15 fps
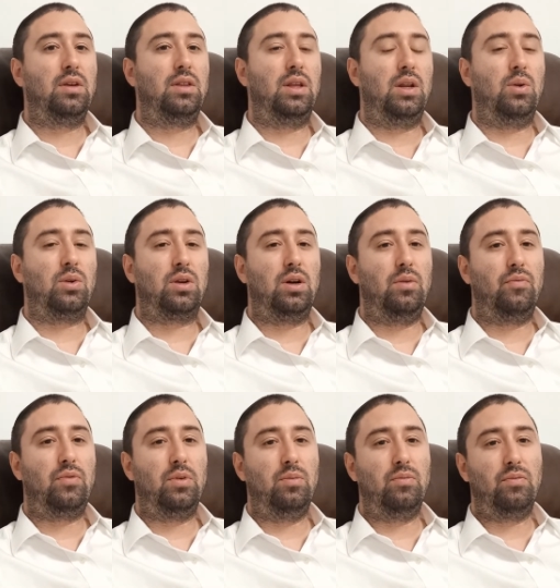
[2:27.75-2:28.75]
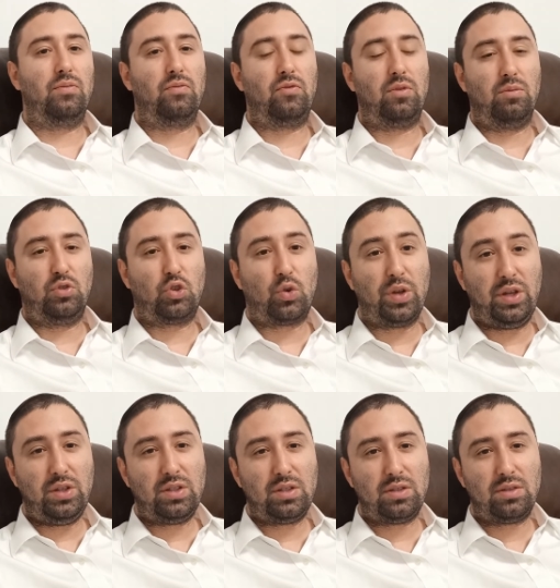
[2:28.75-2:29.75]
They don't come from
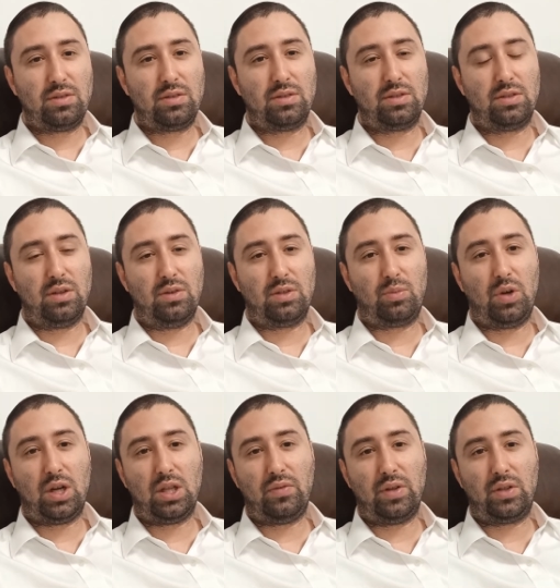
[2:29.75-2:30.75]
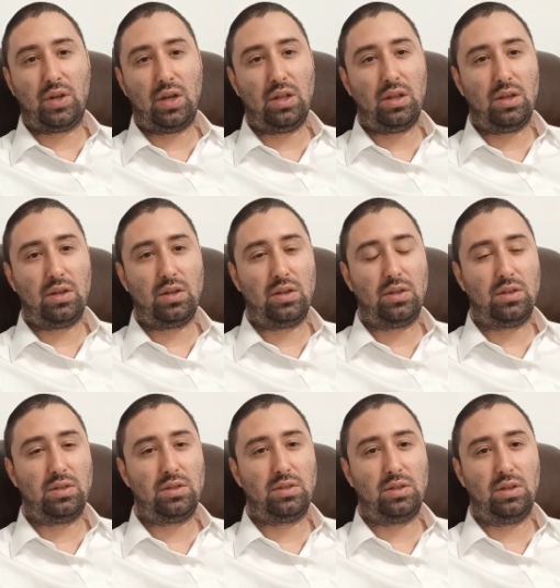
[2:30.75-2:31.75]
trees. So it's bracha levatala.
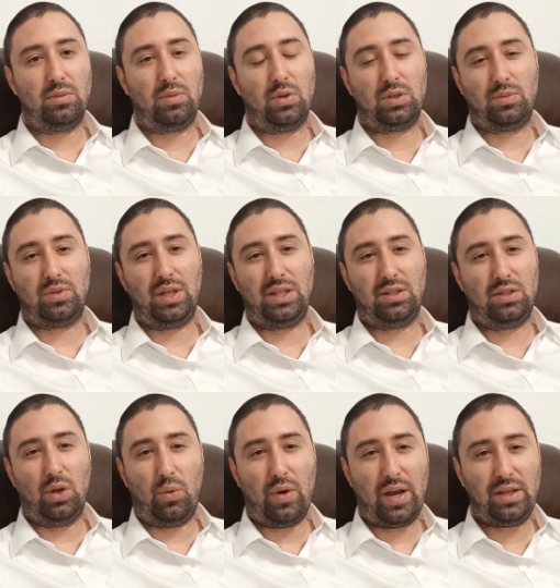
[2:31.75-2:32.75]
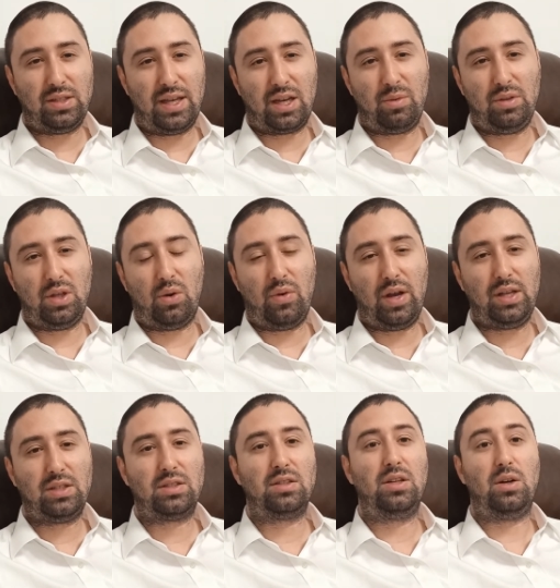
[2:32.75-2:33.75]
I was going to say it's d'oraisa. How can be
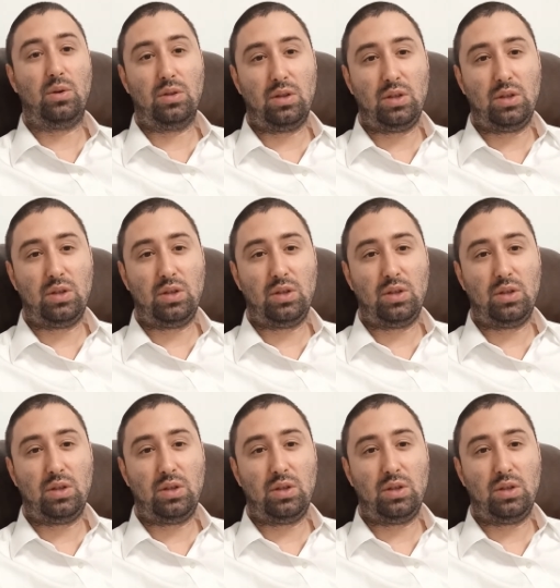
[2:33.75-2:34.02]
d'oraisa? No.